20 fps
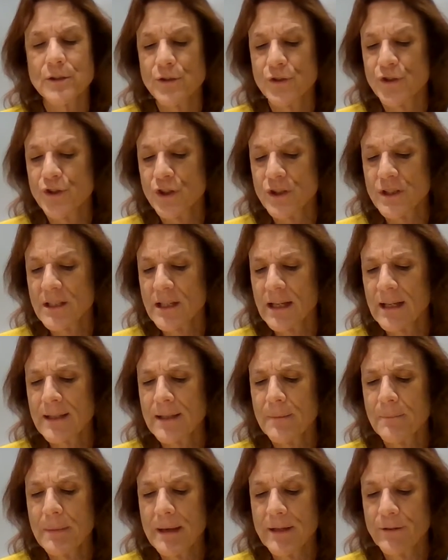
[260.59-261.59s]
Just like the
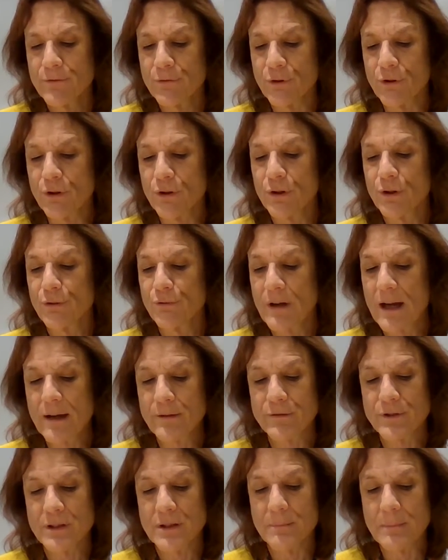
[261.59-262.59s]
bedrock
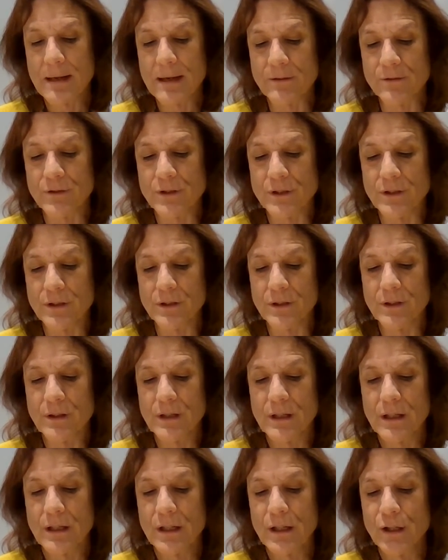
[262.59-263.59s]
grounds the mountain,
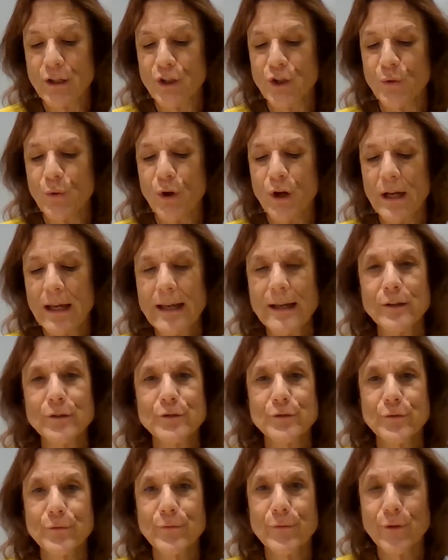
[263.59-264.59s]
you are held
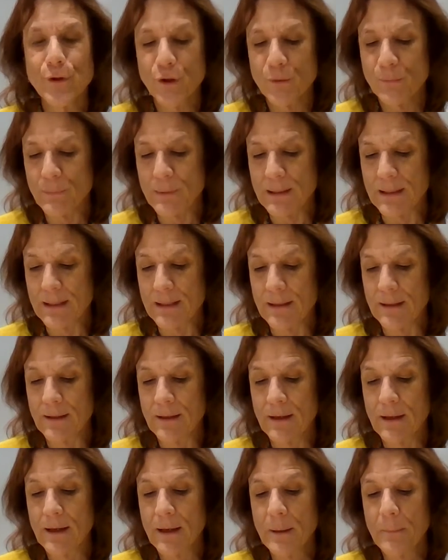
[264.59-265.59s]
firmly
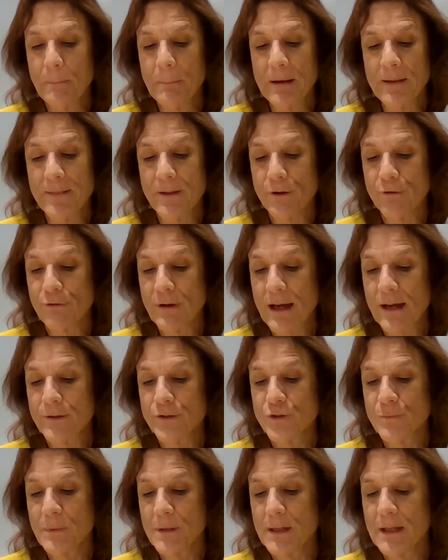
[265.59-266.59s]
by the
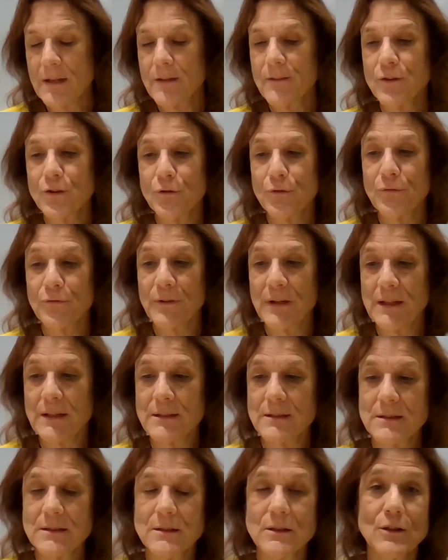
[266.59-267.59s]
ground beneath your
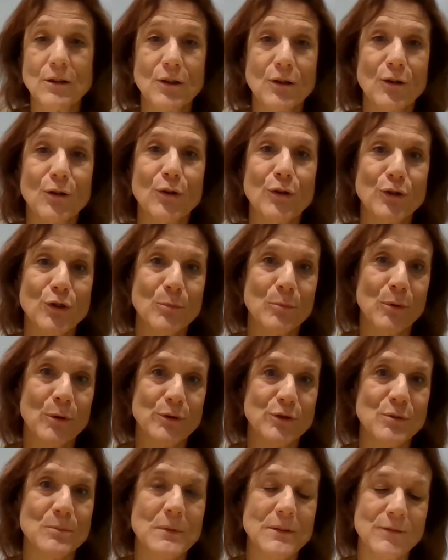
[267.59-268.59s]
feet, or your
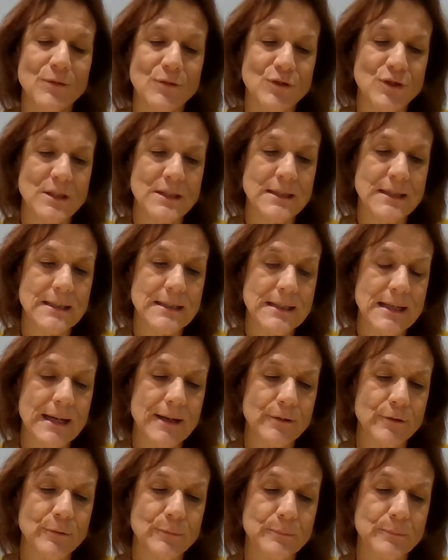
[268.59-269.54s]
bottom if you're sitting down.